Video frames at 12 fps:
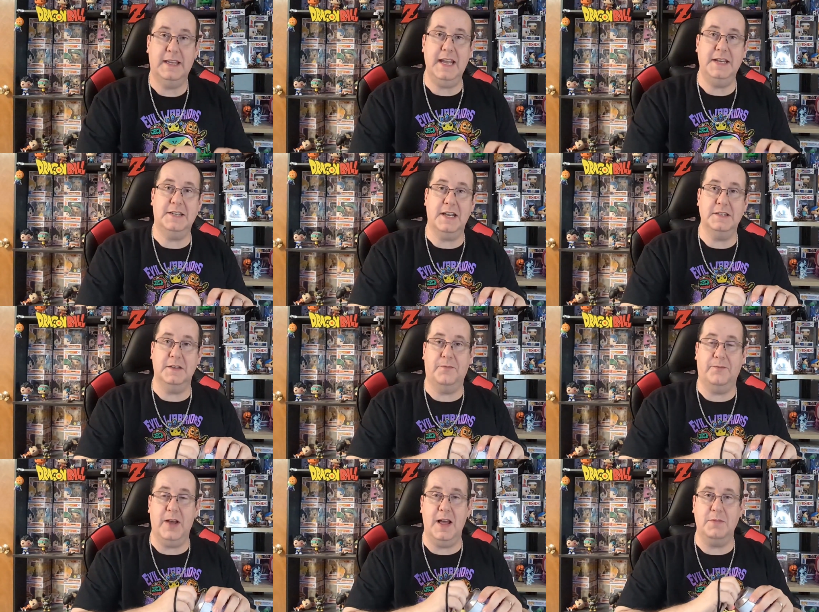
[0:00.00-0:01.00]
Key tons of
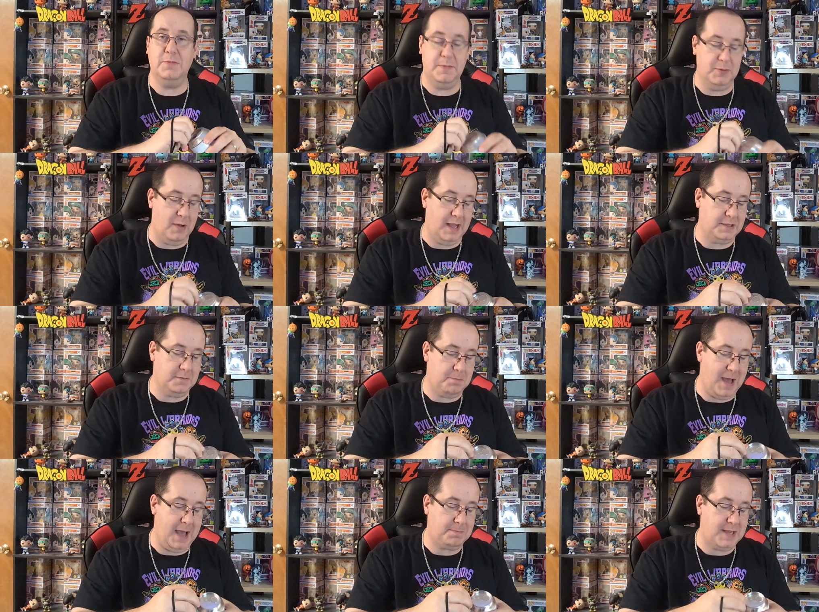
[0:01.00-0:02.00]
fun. We've been watching
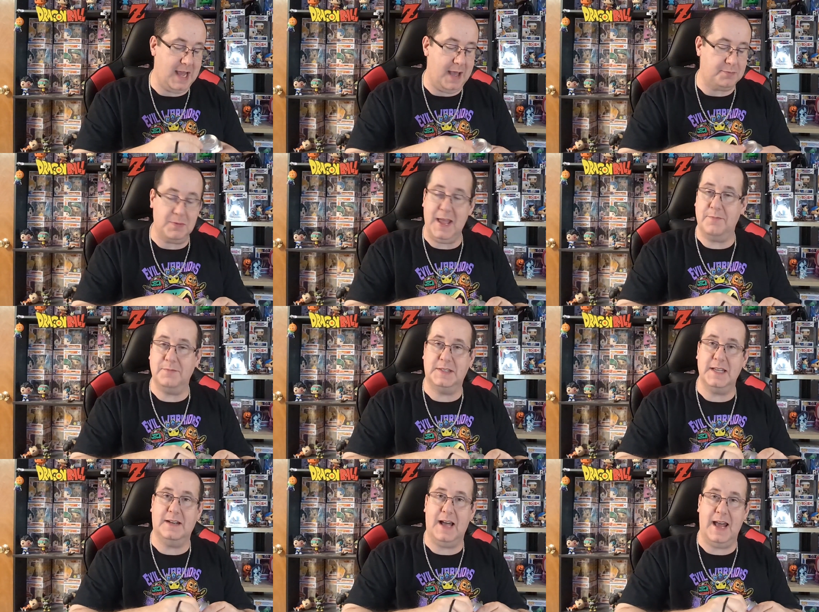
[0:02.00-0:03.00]
Pop Cops. We haven't
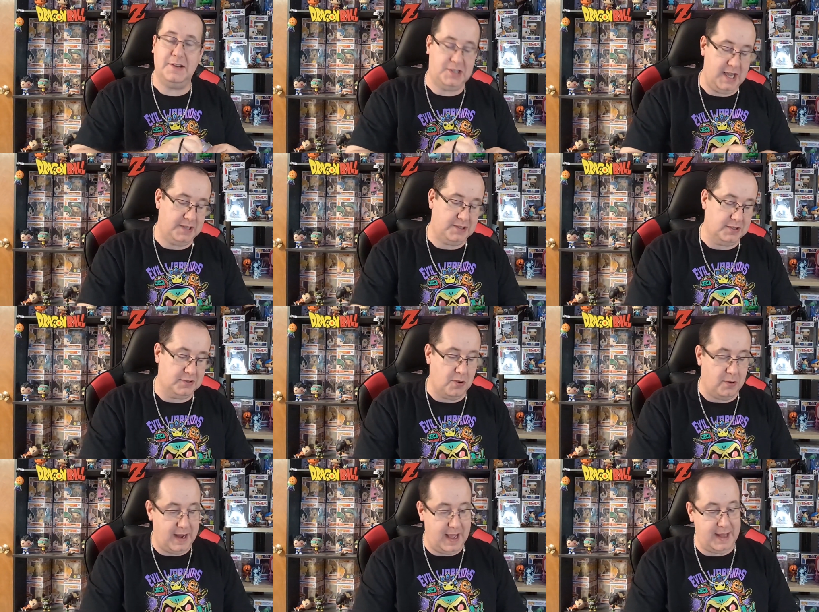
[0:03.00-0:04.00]
seen a lot of chases
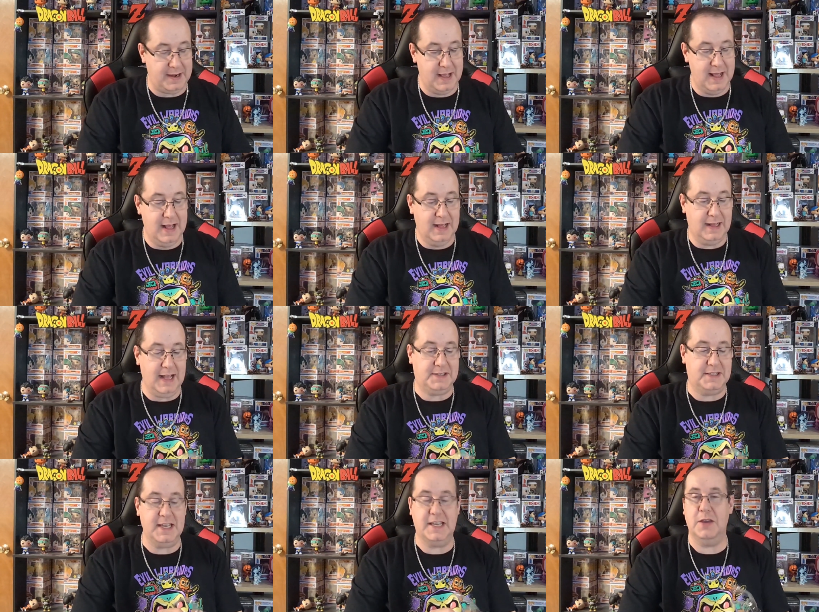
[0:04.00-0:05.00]
going on.
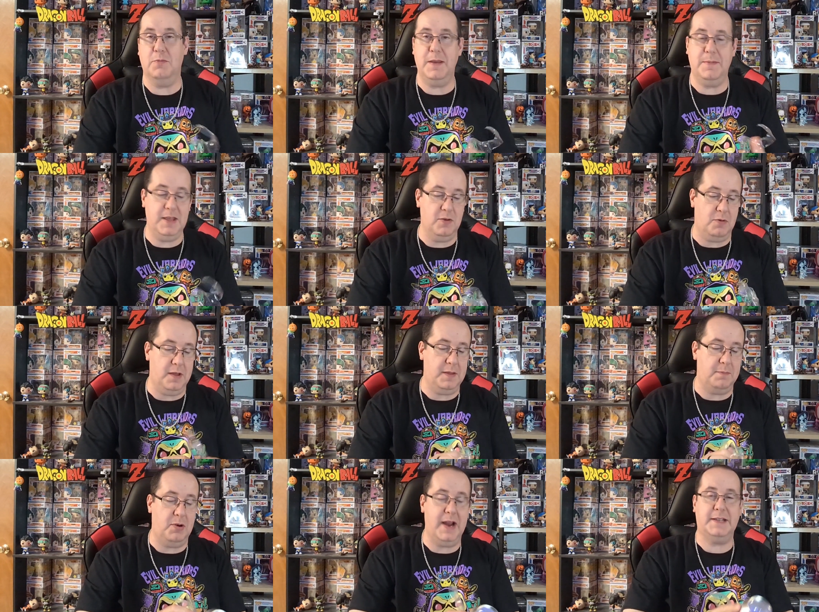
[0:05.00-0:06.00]
Let's see. Can we be the one
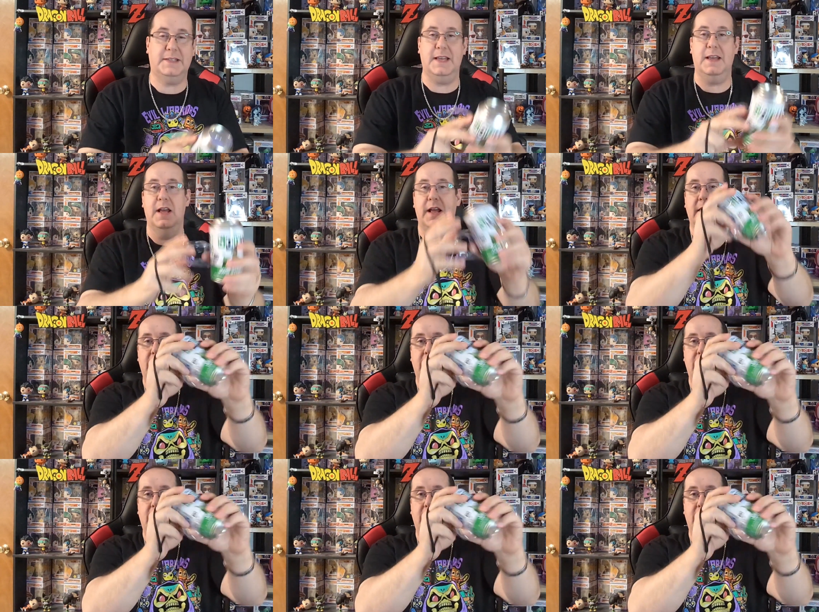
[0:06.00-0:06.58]
that breaks it?